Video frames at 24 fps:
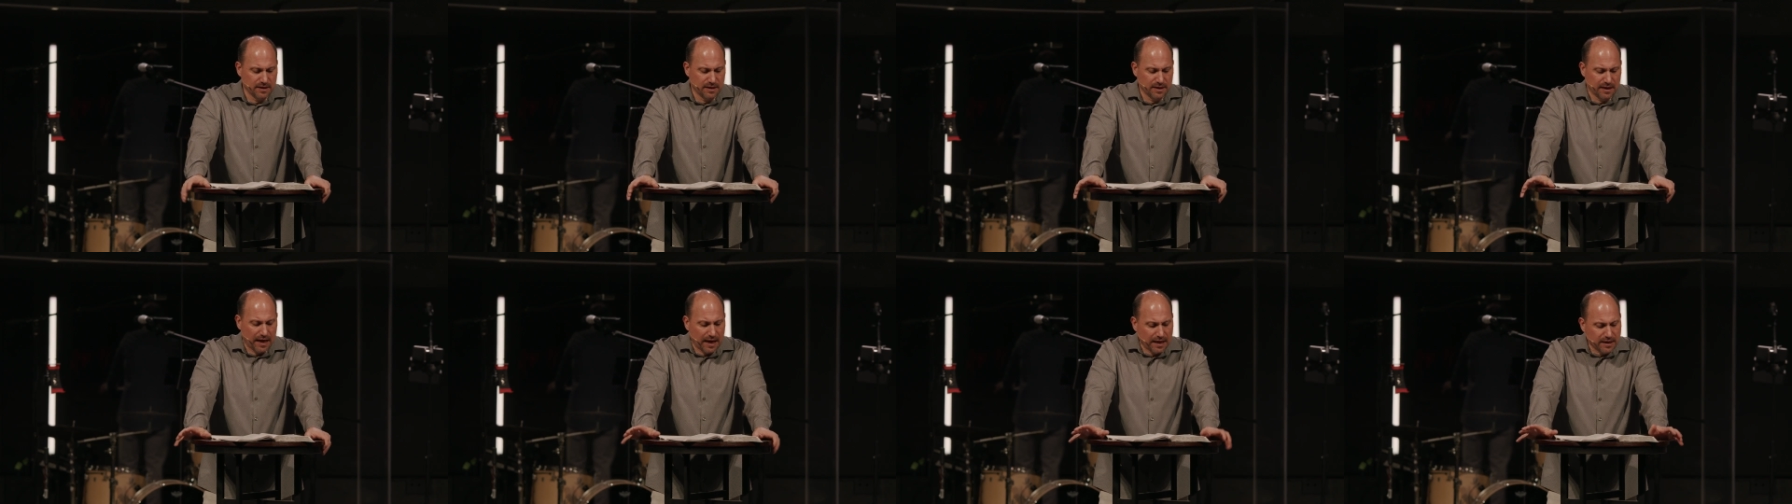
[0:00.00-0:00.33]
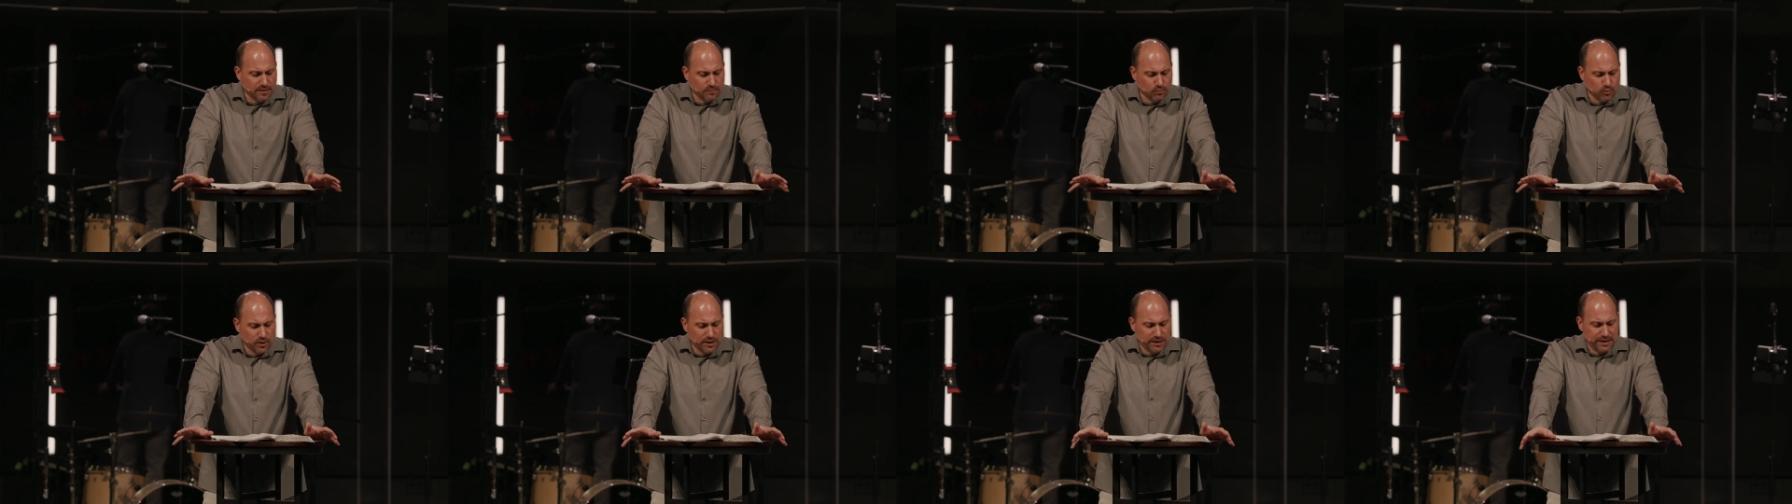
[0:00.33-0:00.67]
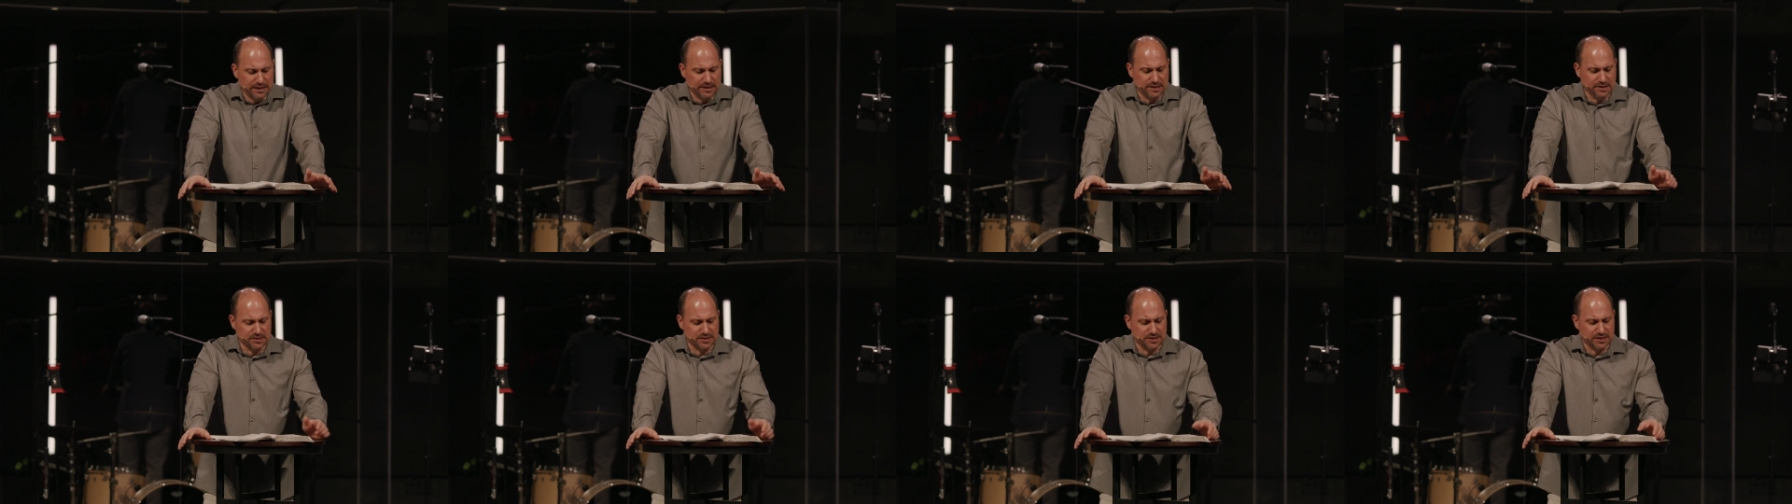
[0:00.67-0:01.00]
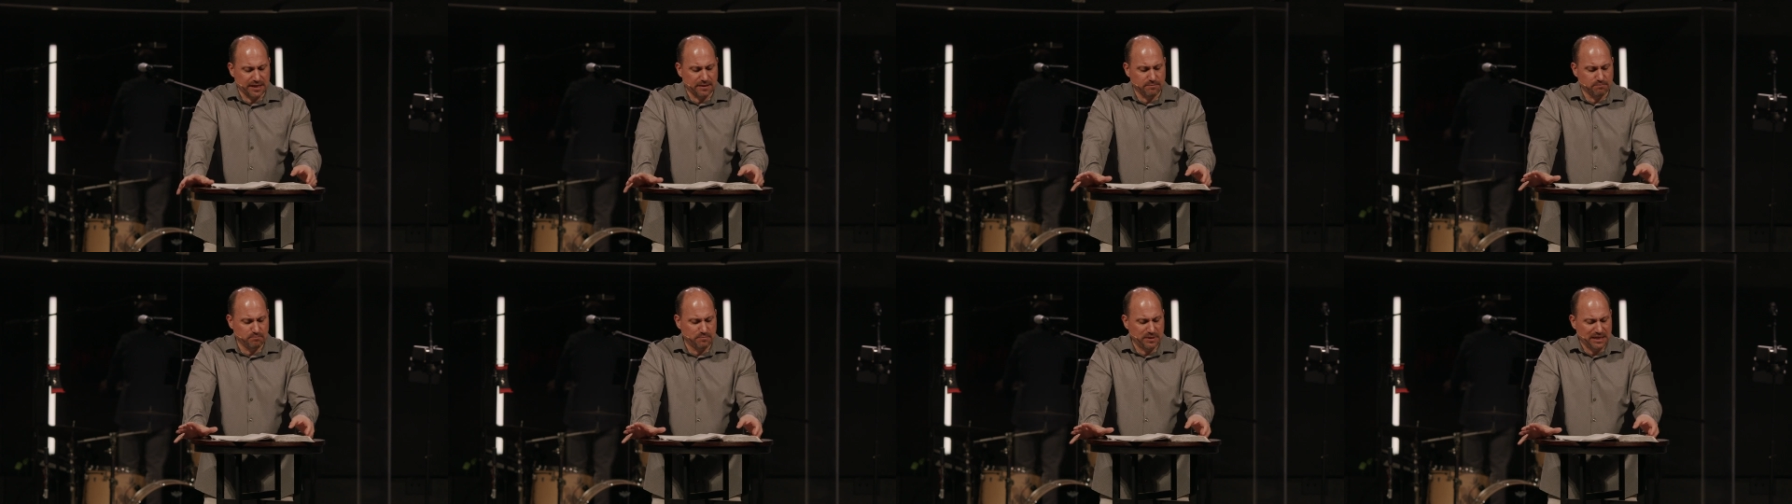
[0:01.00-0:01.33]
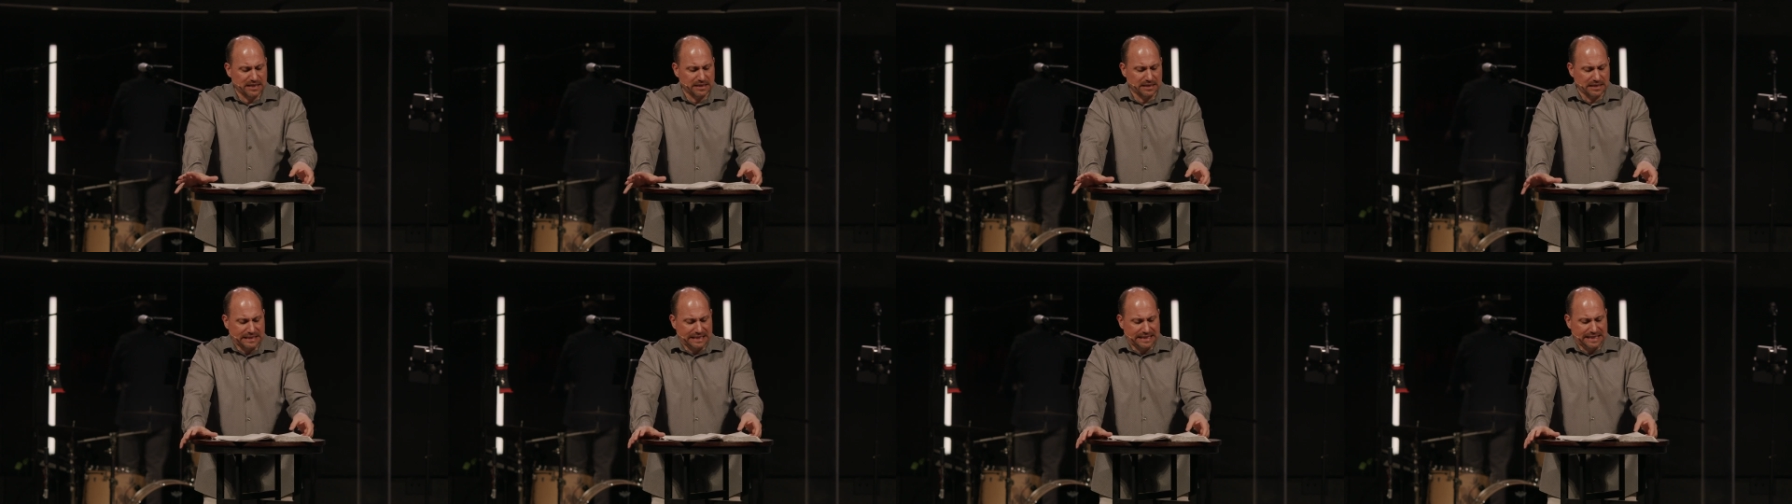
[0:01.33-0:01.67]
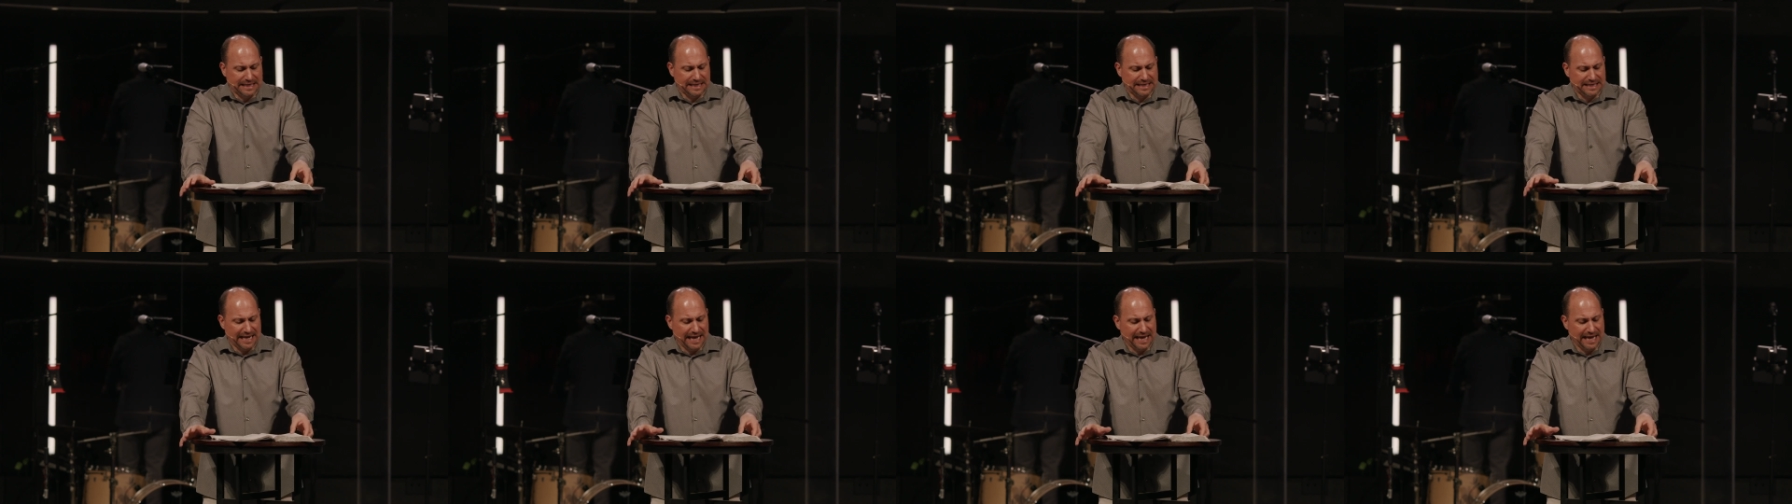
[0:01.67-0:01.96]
I am willing, he said, be clean.